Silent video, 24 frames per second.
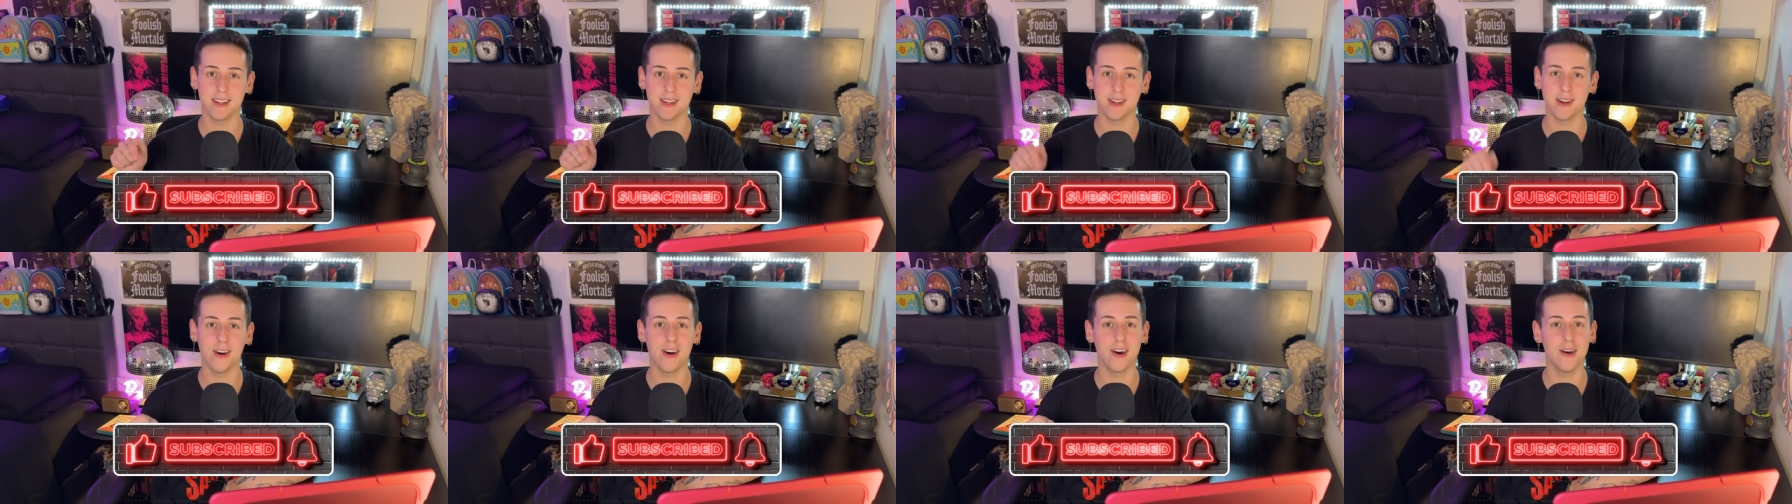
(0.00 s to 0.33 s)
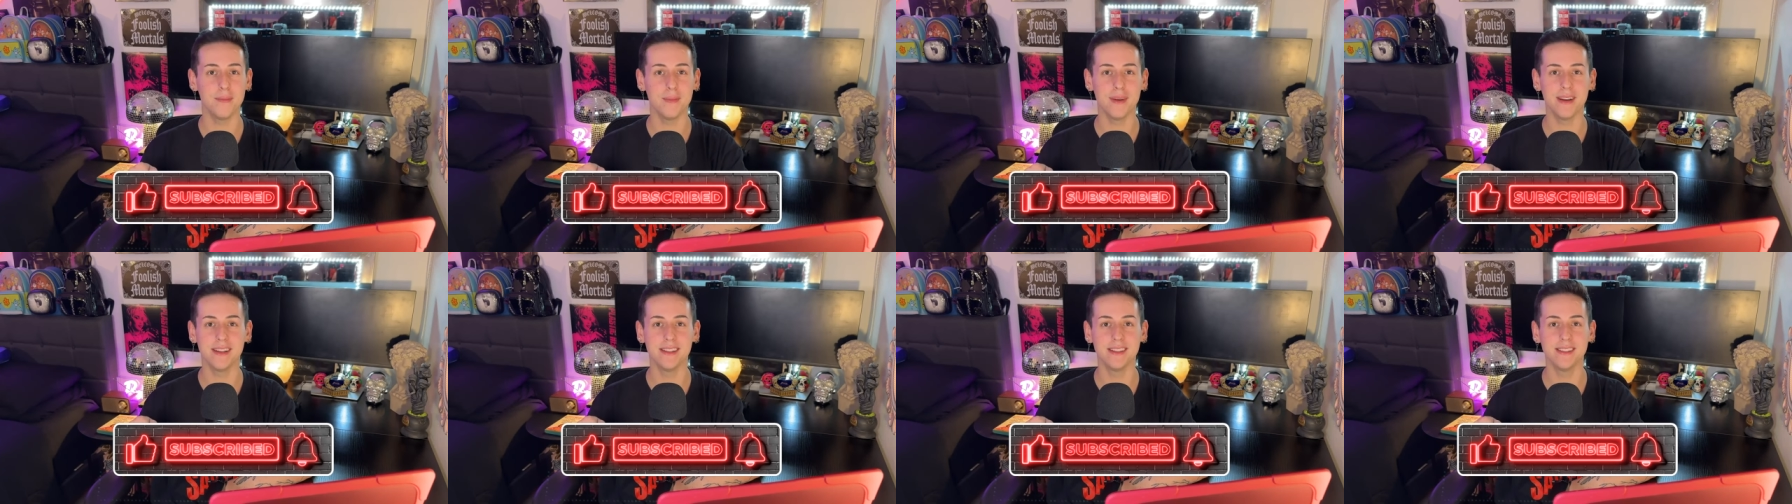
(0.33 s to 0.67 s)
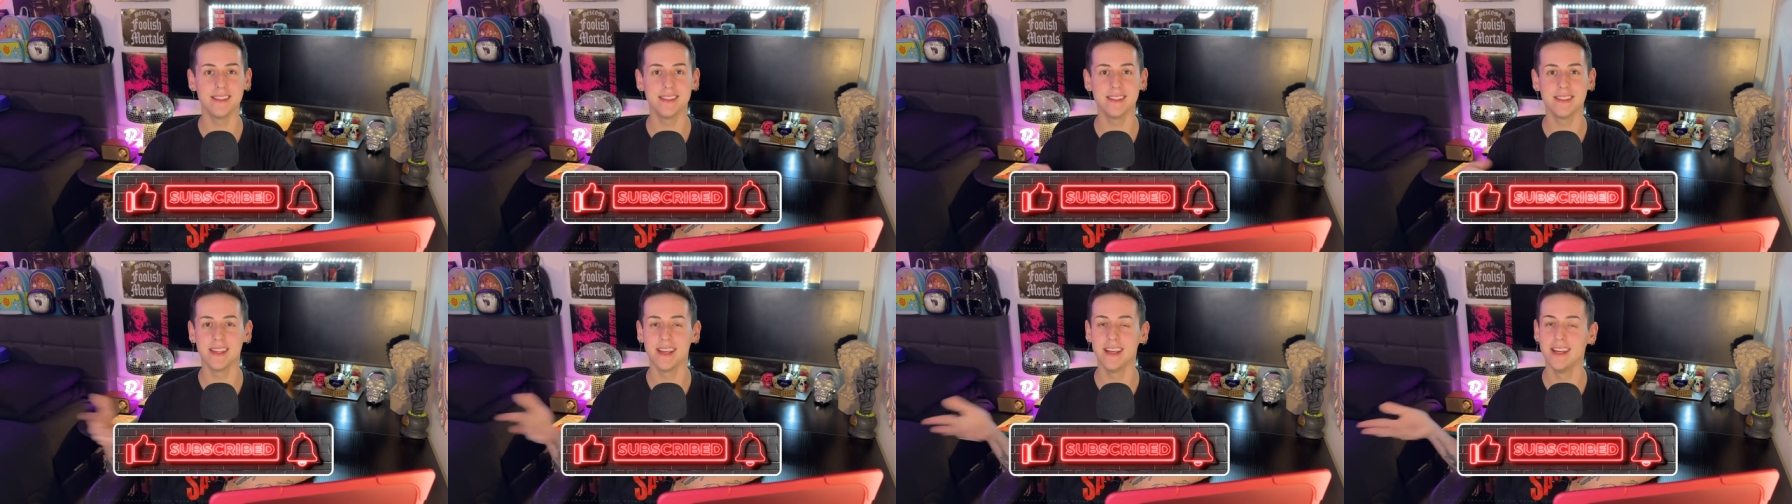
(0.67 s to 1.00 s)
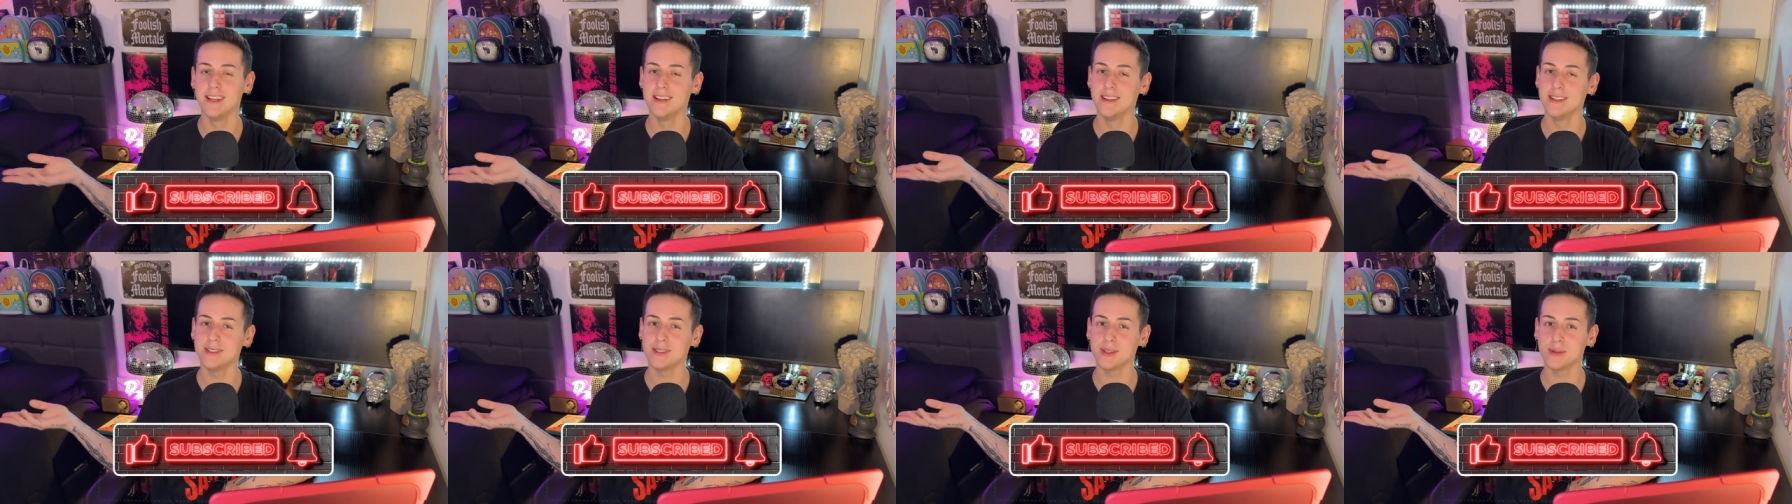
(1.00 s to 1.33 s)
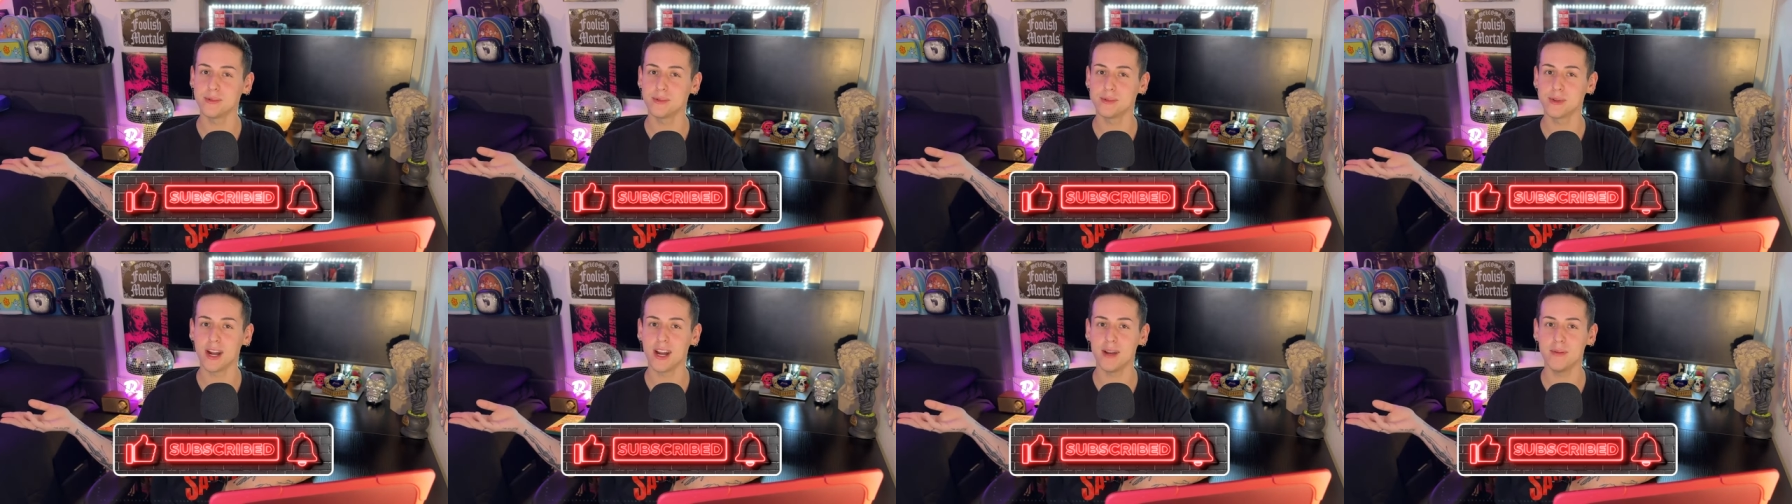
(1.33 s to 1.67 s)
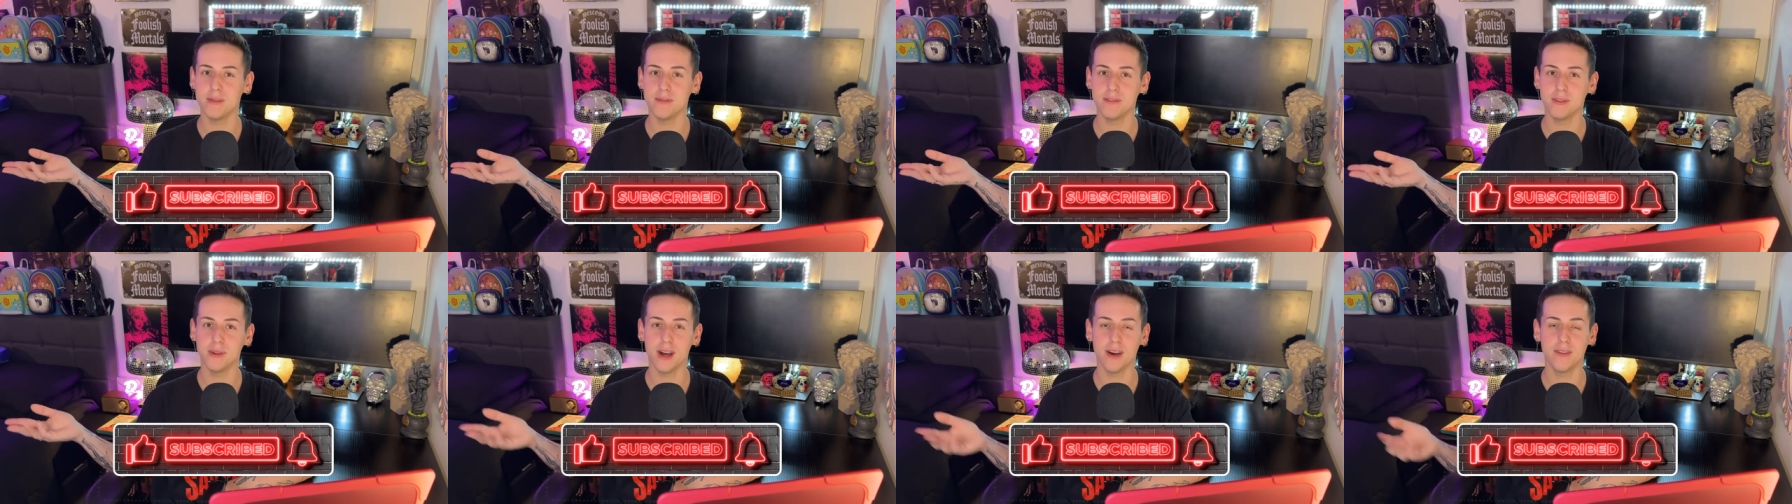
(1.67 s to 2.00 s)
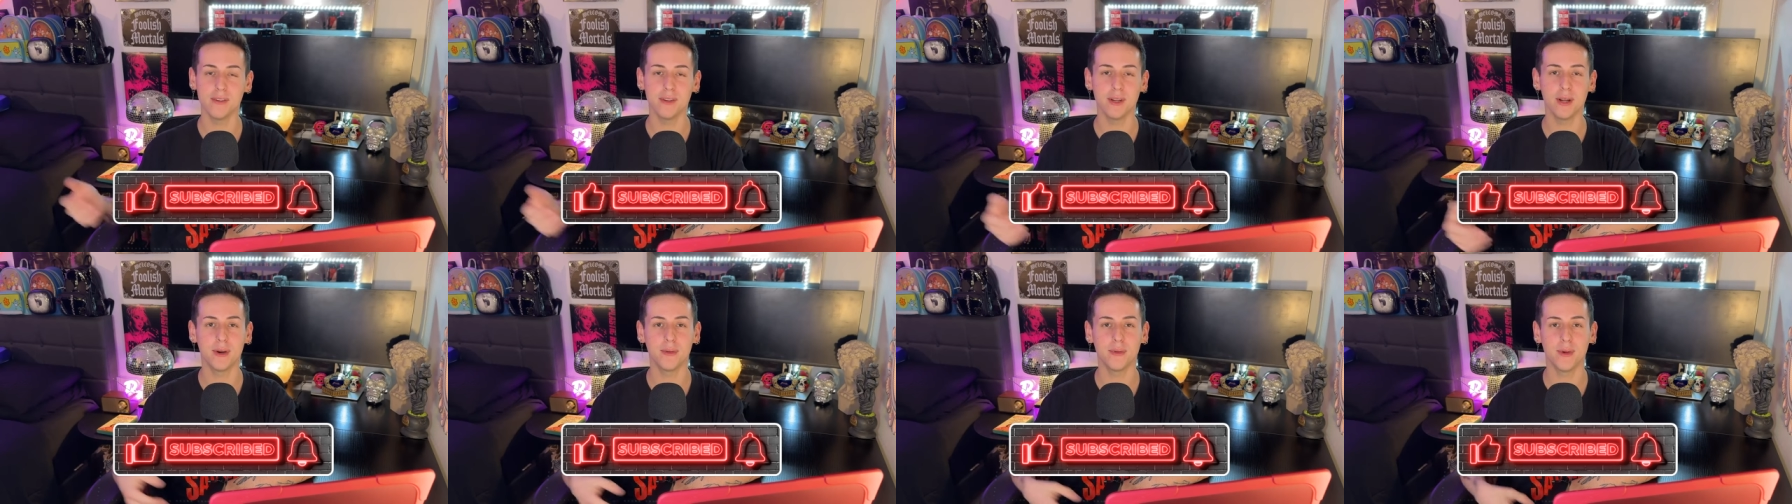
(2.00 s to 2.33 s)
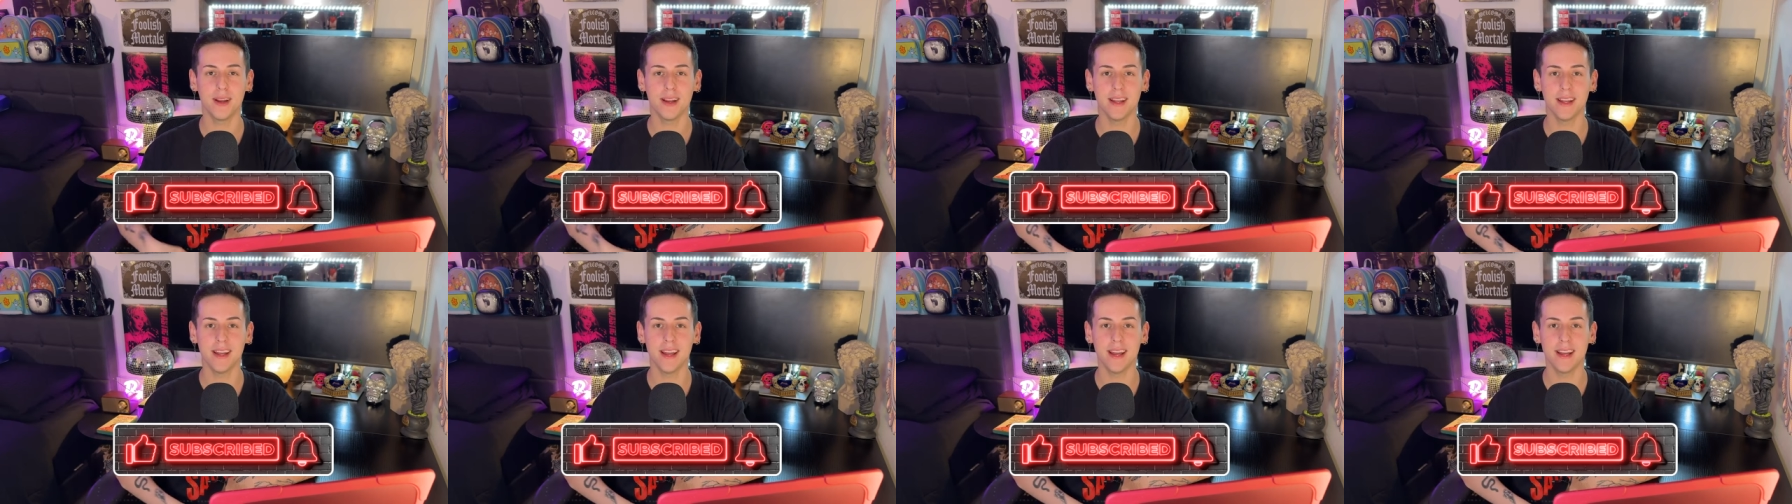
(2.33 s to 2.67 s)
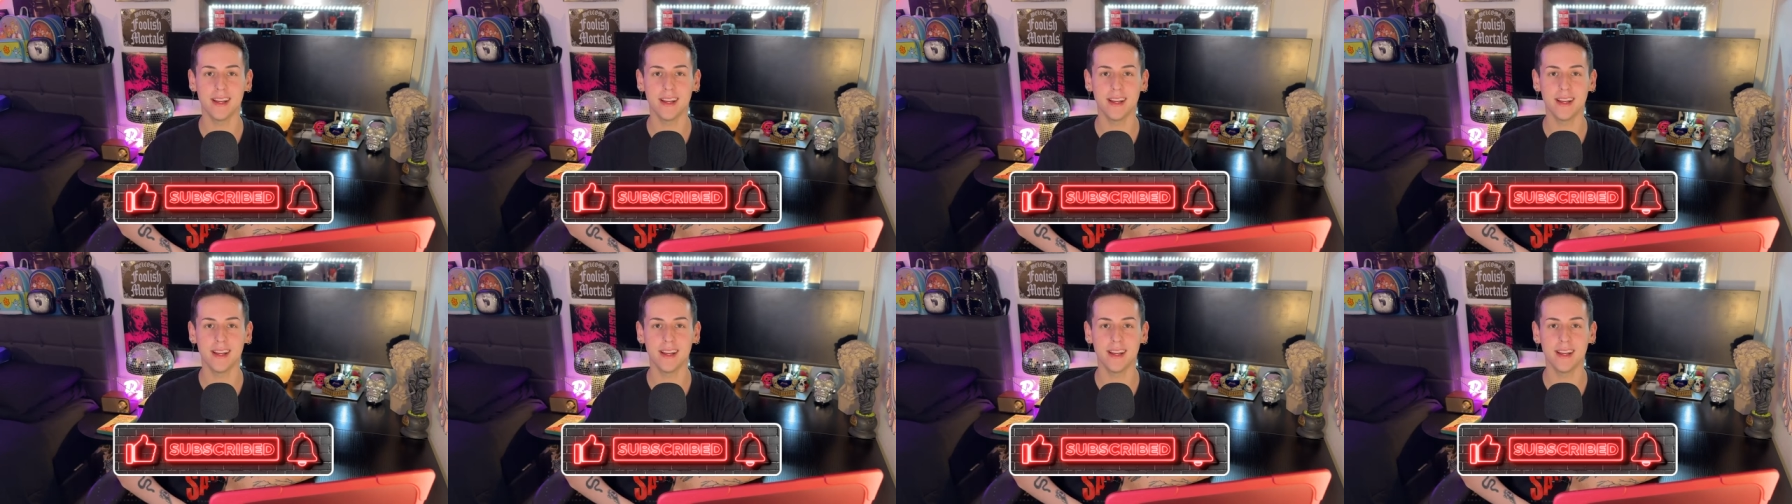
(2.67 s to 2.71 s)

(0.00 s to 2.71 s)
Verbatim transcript: comments, subscribe if you haven't already,